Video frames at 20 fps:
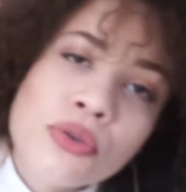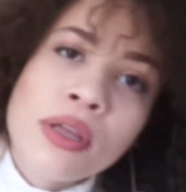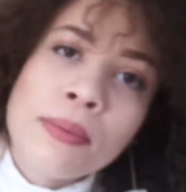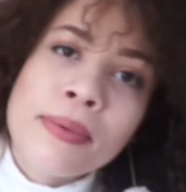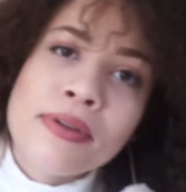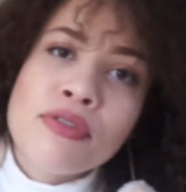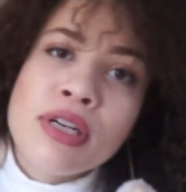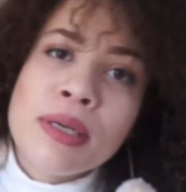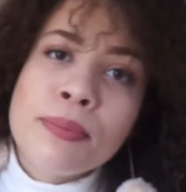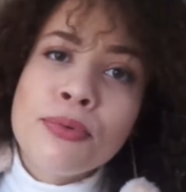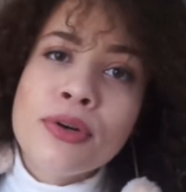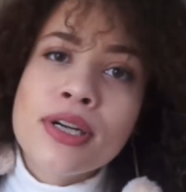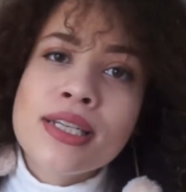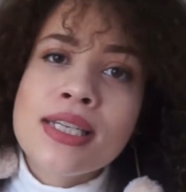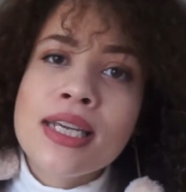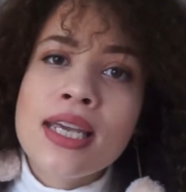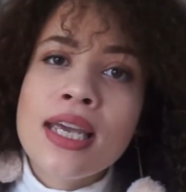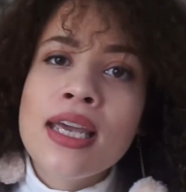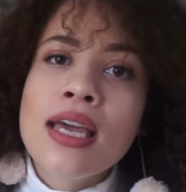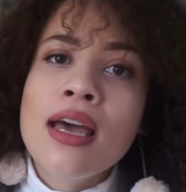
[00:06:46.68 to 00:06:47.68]
thought that'd be really
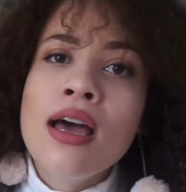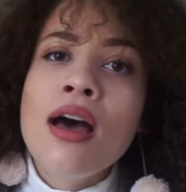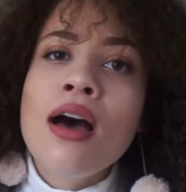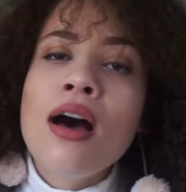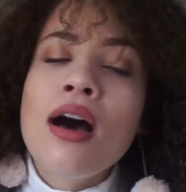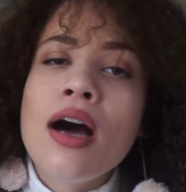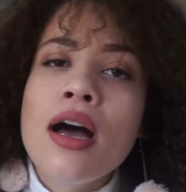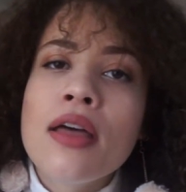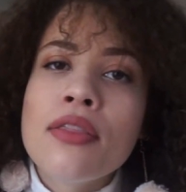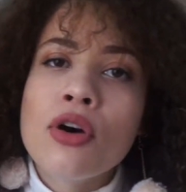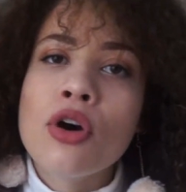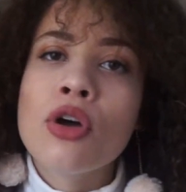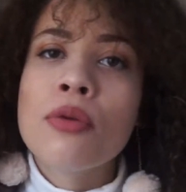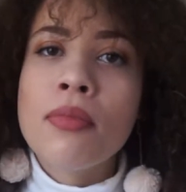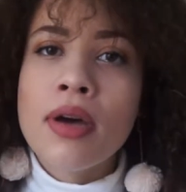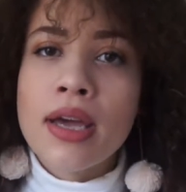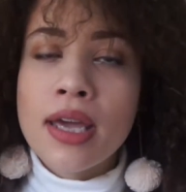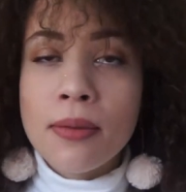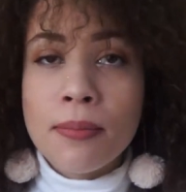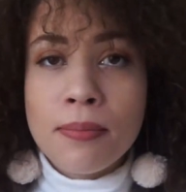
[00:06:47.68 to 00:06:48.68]
pretty either on
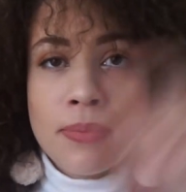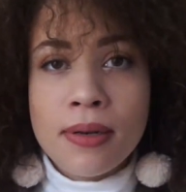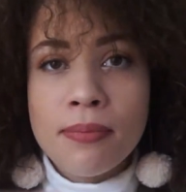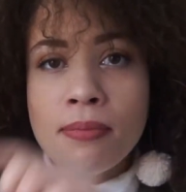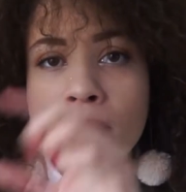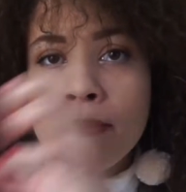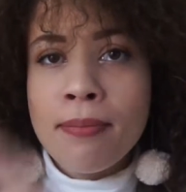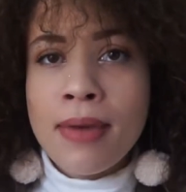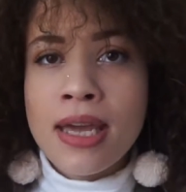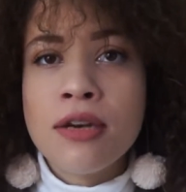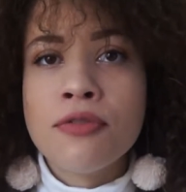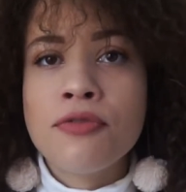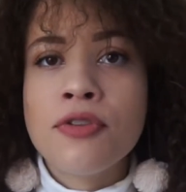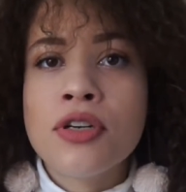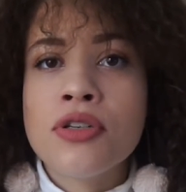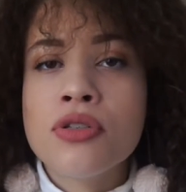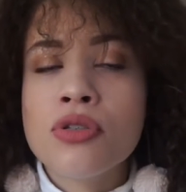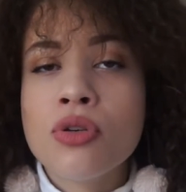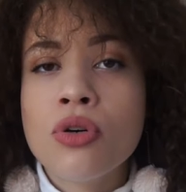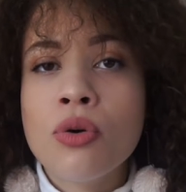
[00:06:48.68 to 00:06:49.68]
my main
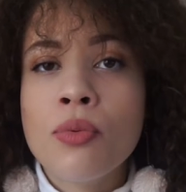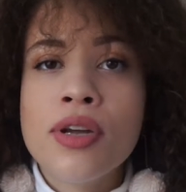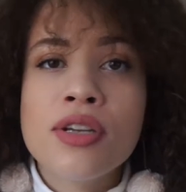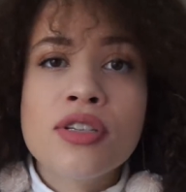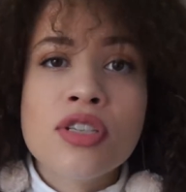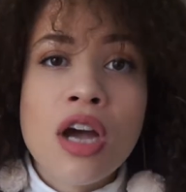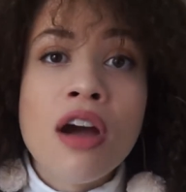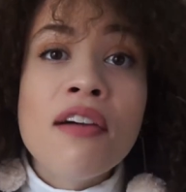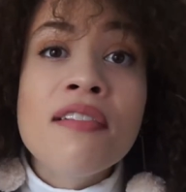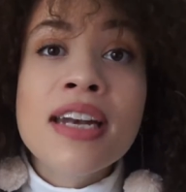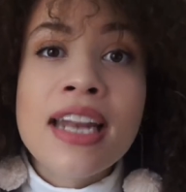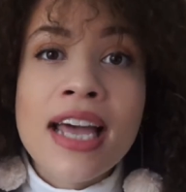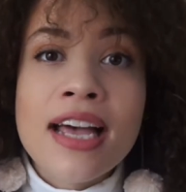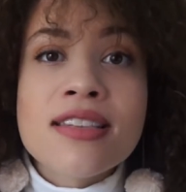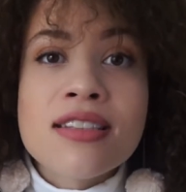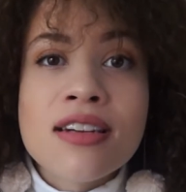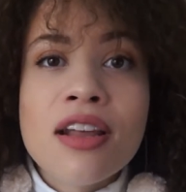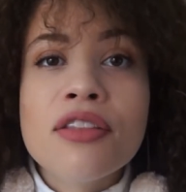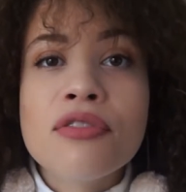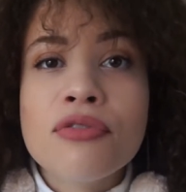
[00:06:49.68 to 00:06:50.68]
front door, which currently
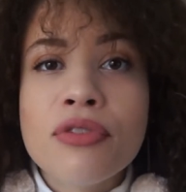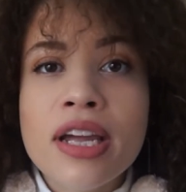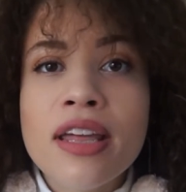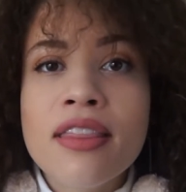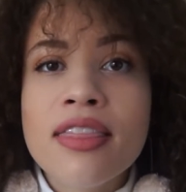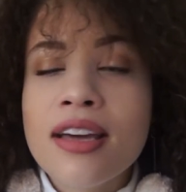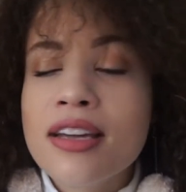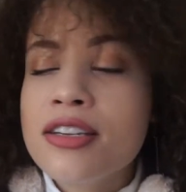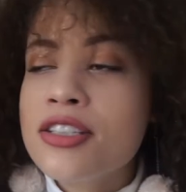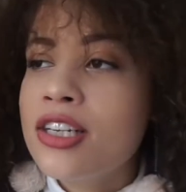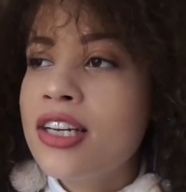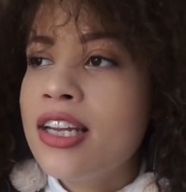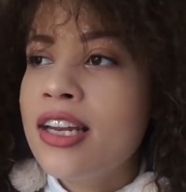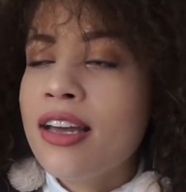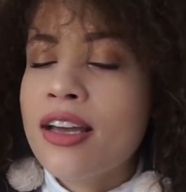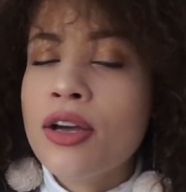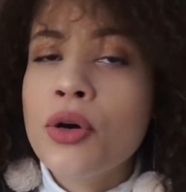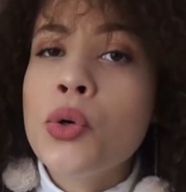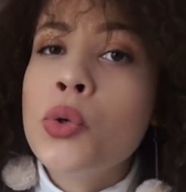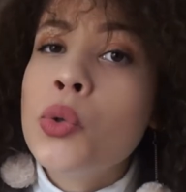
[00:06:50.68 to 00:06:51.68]
has another wreath actually,
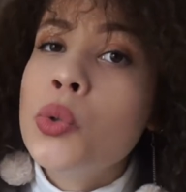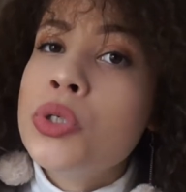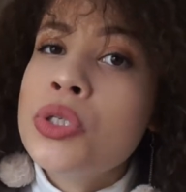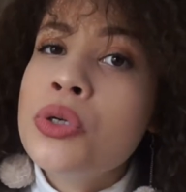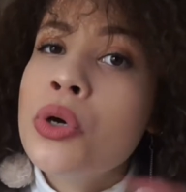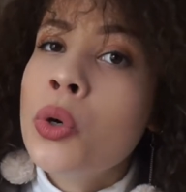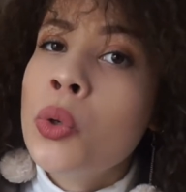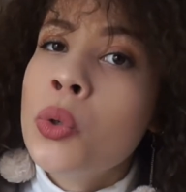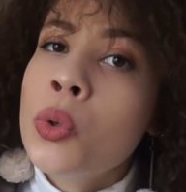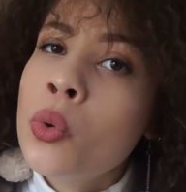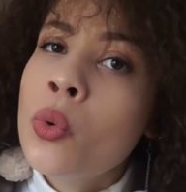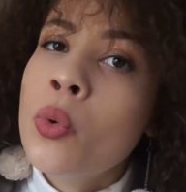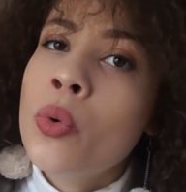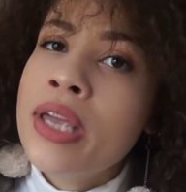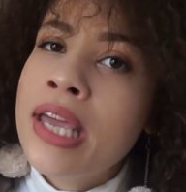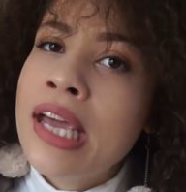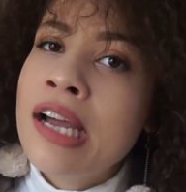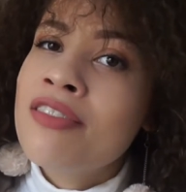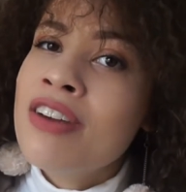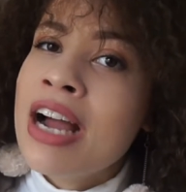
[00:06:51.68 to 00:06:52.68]
like an all
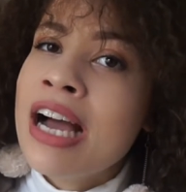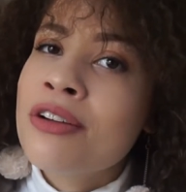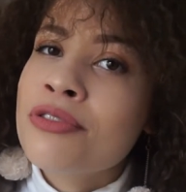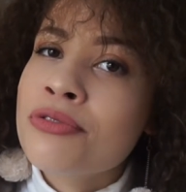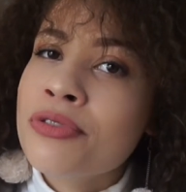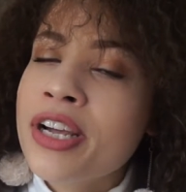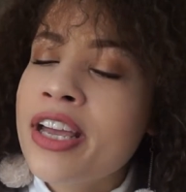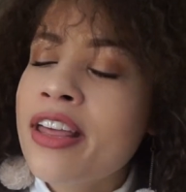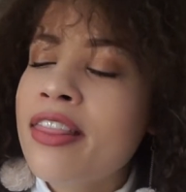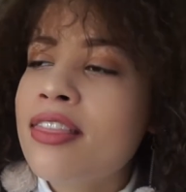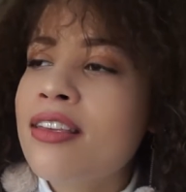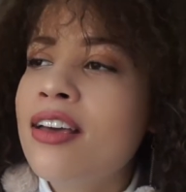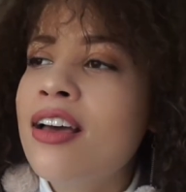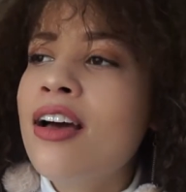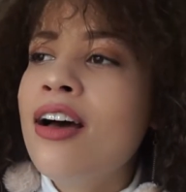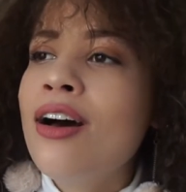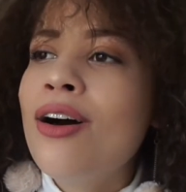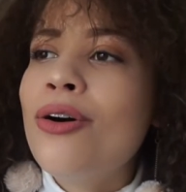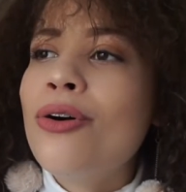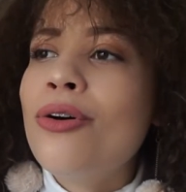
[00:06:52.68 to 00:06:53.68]
year round wreath,
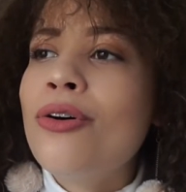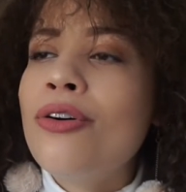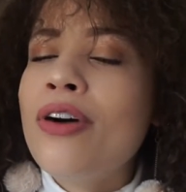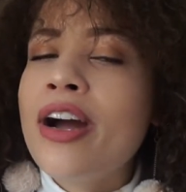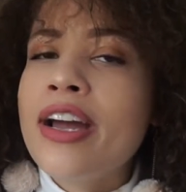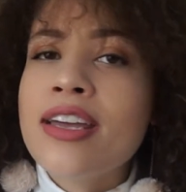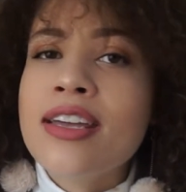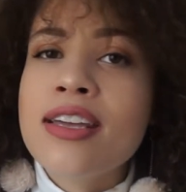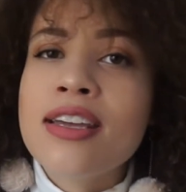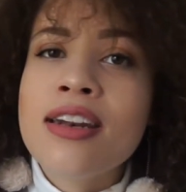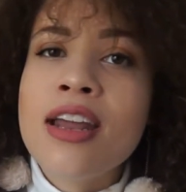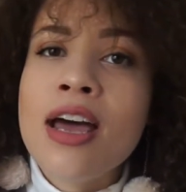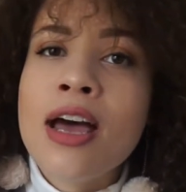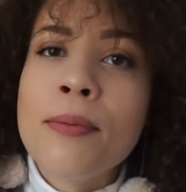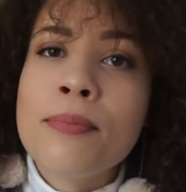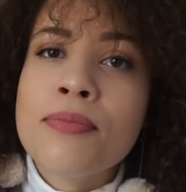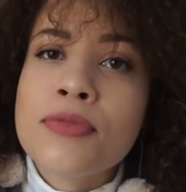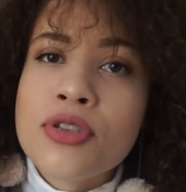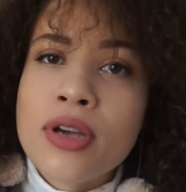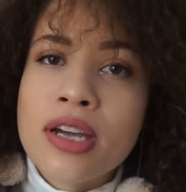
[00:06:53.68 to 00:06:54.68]
or I
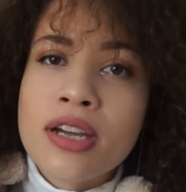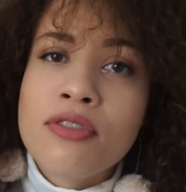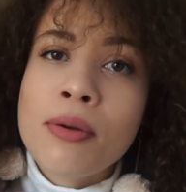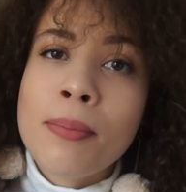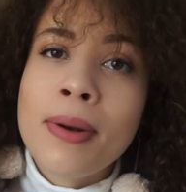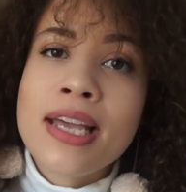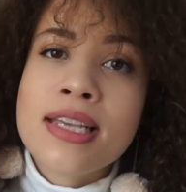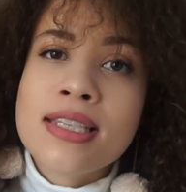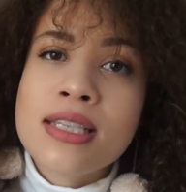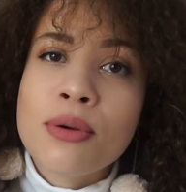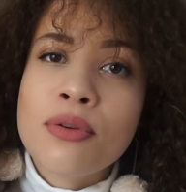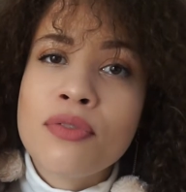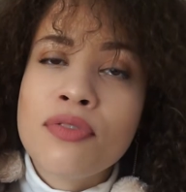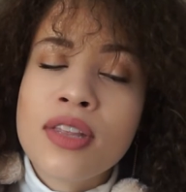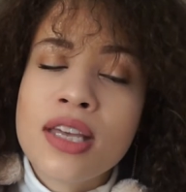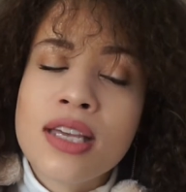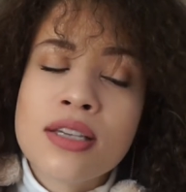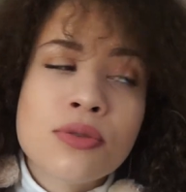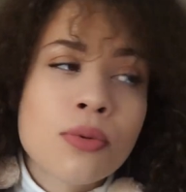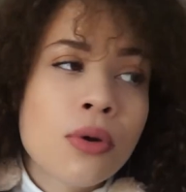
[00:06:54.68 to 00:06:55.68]
can so I can replace it with
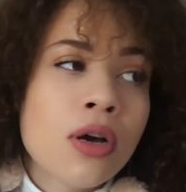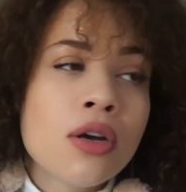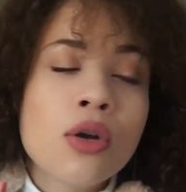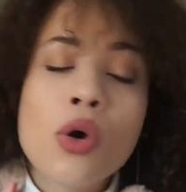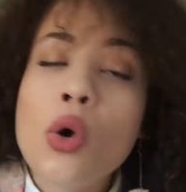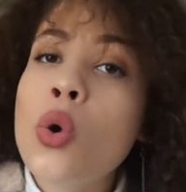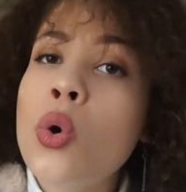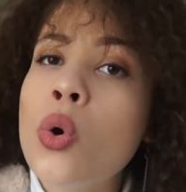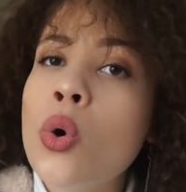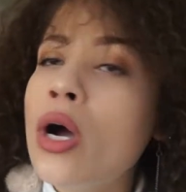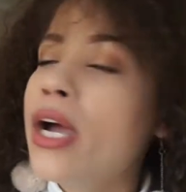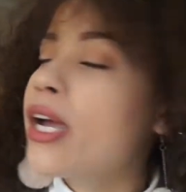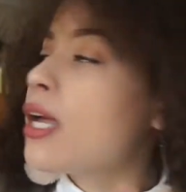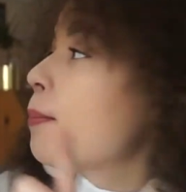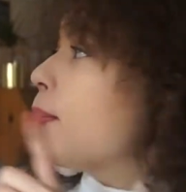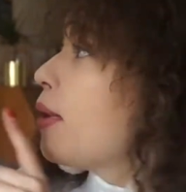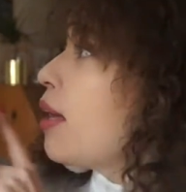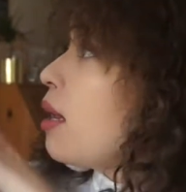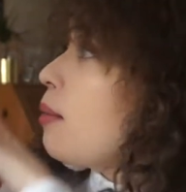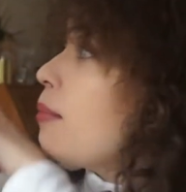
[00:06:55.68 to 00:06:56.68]
this one, or I
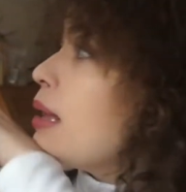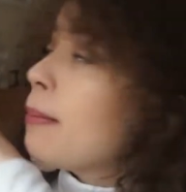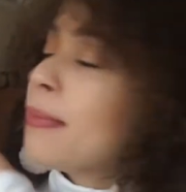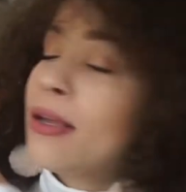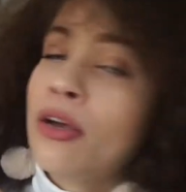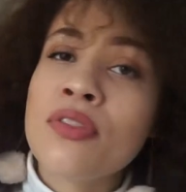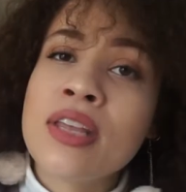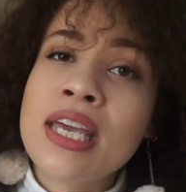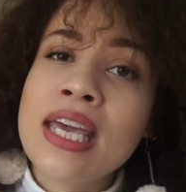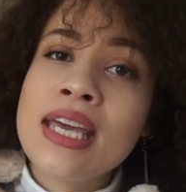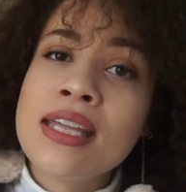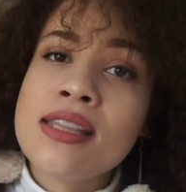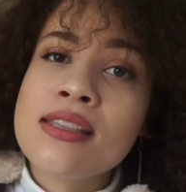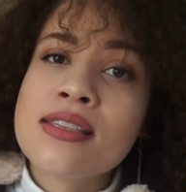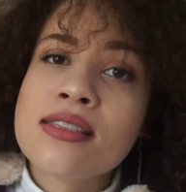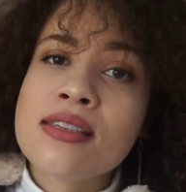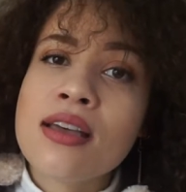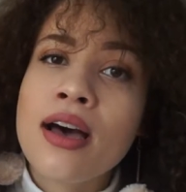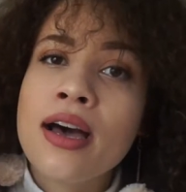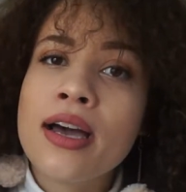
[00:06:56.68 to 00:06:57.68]
could put it maybe on the
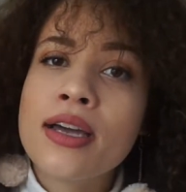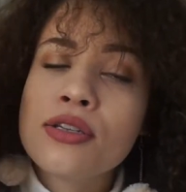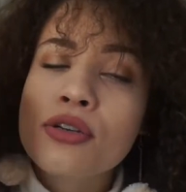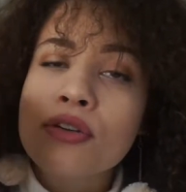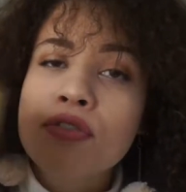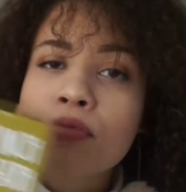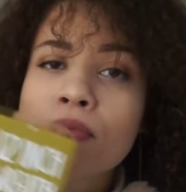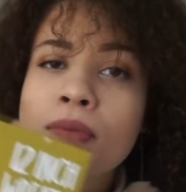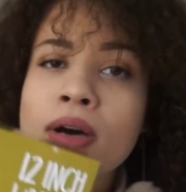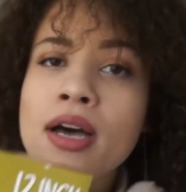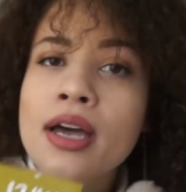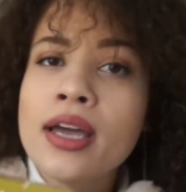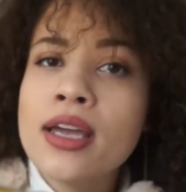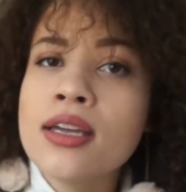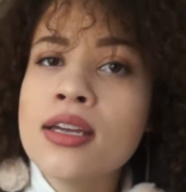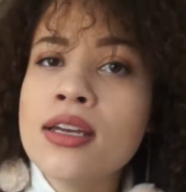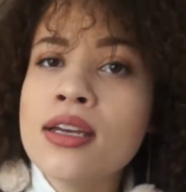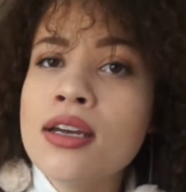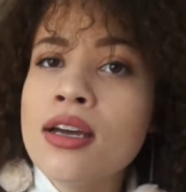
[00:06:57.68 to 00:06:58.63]
inside of my